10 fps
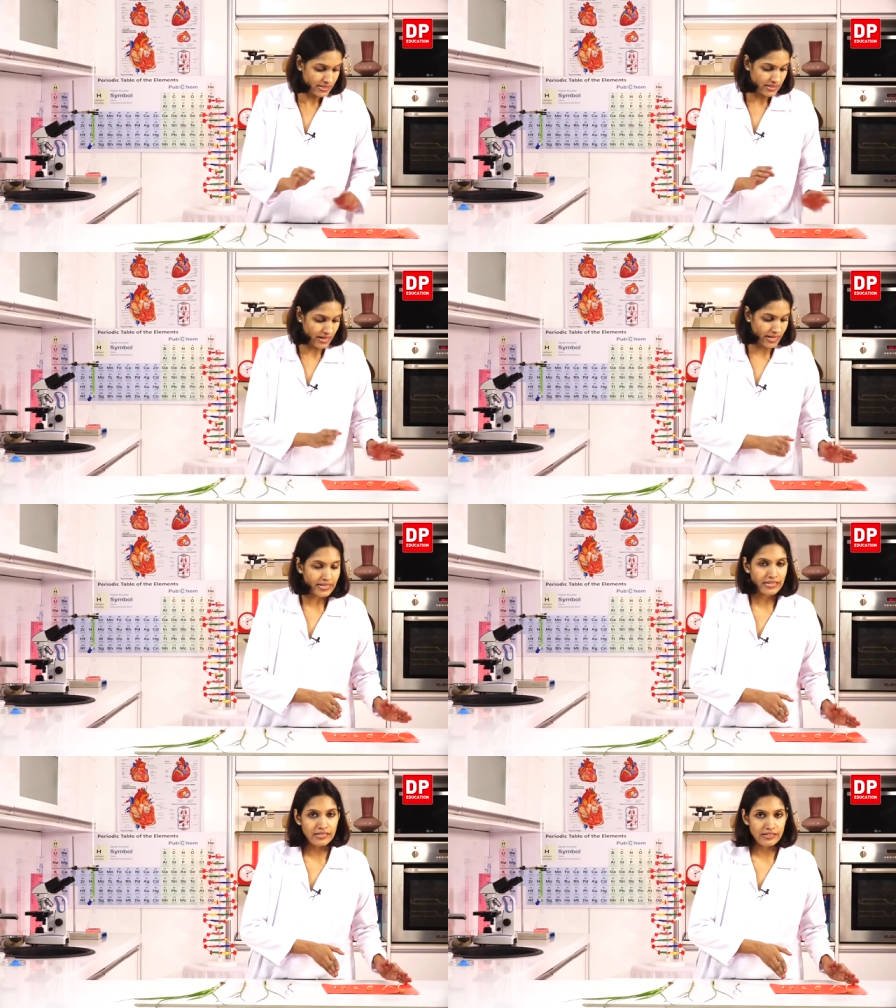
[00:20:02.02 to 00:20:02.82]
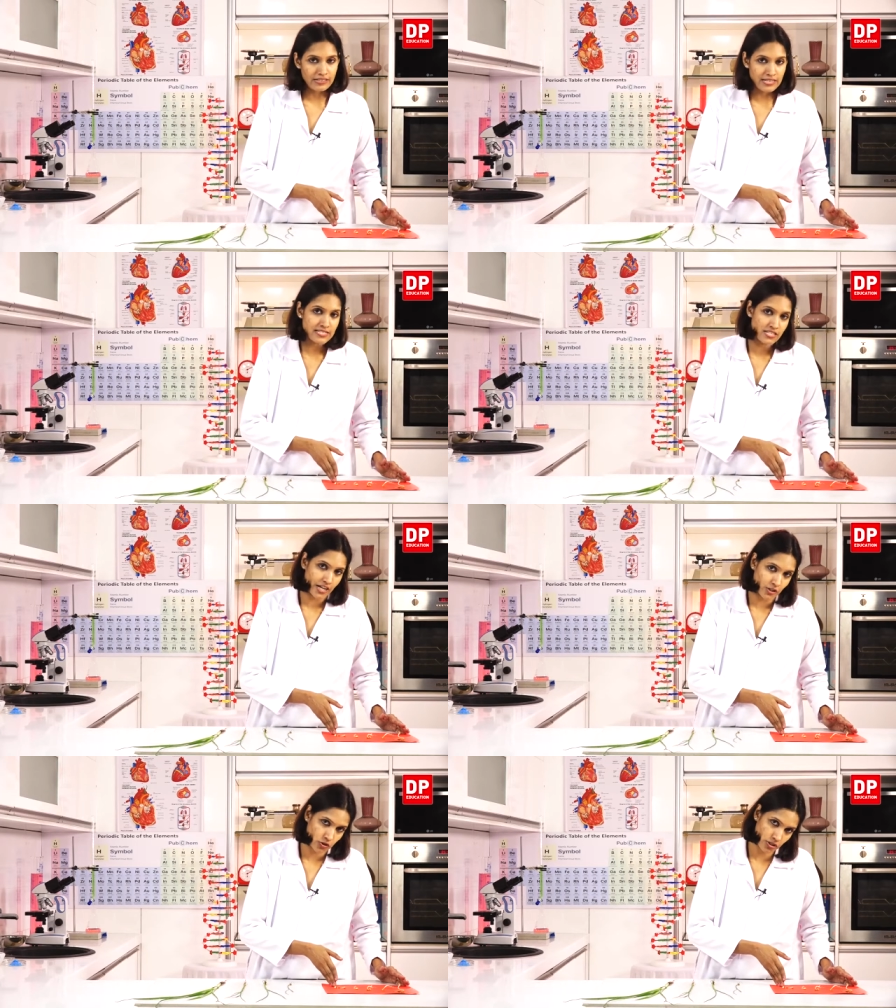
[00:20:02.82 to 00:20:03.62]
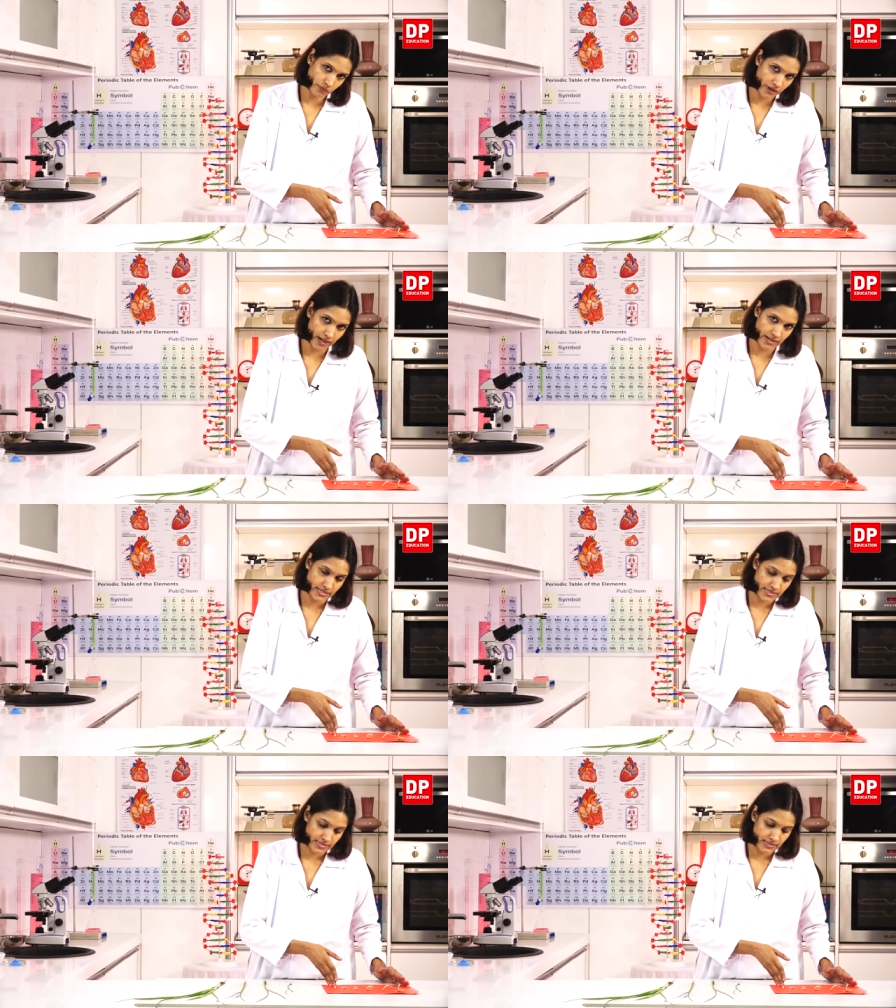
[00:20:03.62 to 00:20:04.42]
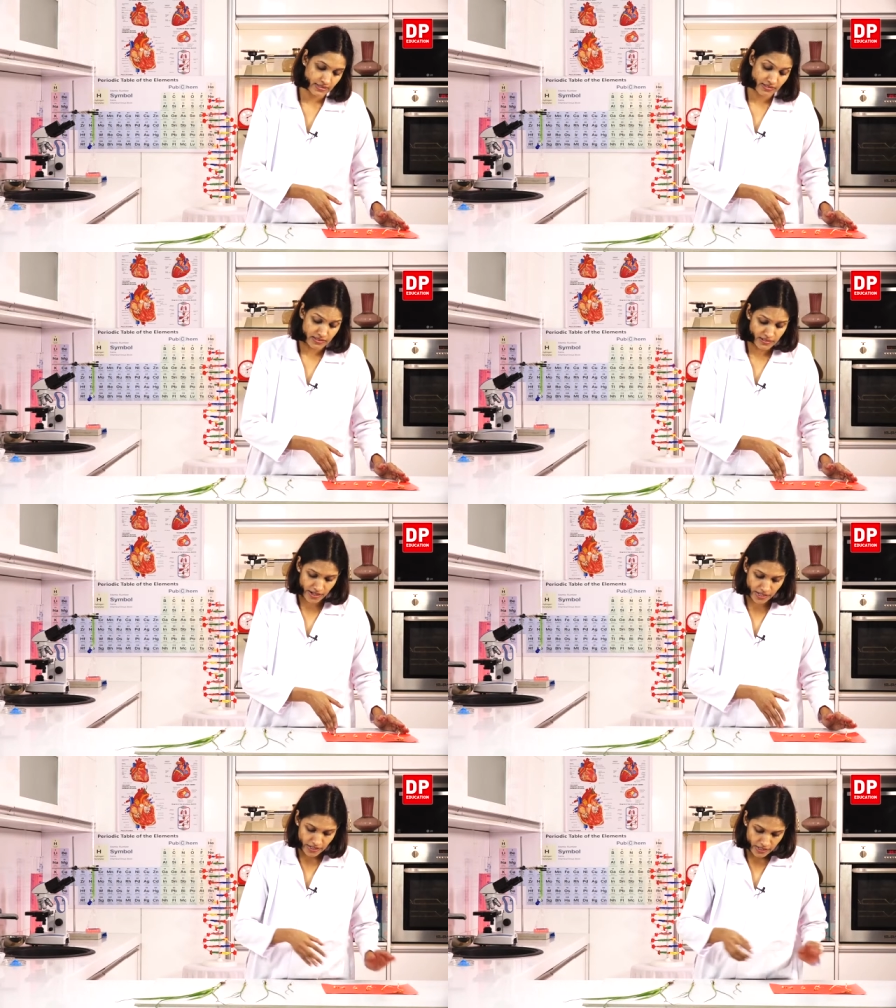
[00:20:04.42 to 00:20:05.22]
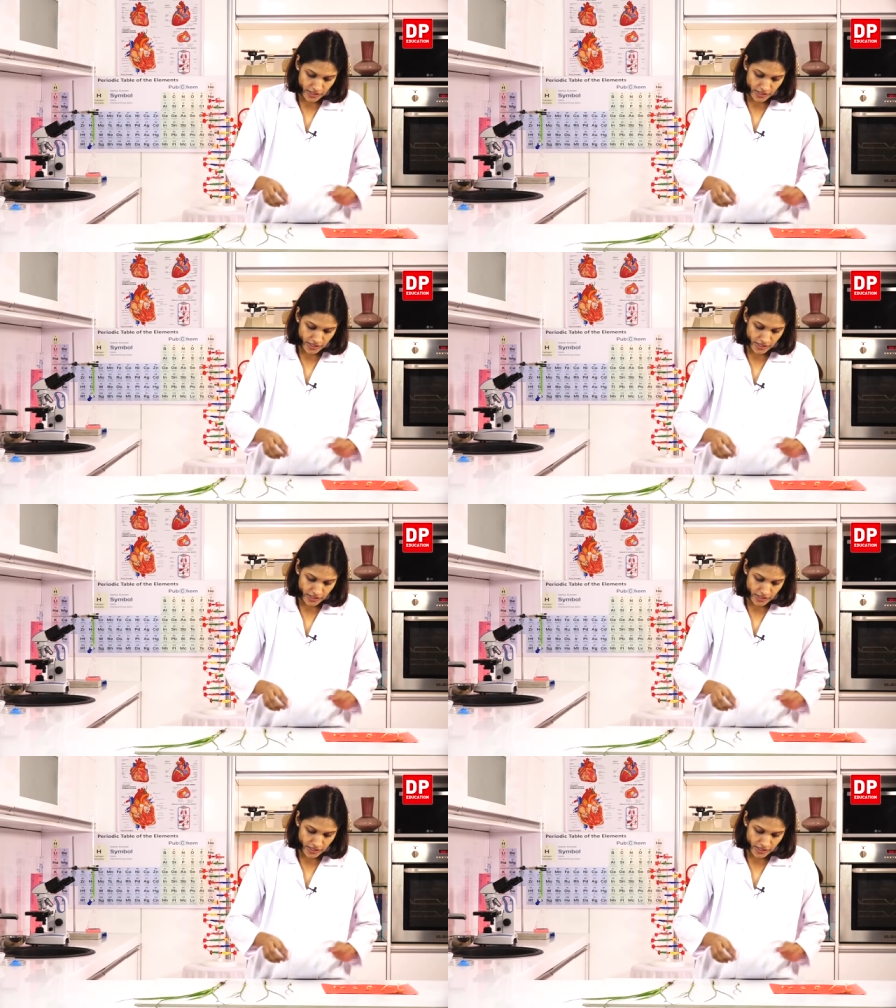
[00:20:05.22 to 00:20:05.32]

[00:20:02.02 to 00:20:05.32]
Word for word: like in these dicot plants, right?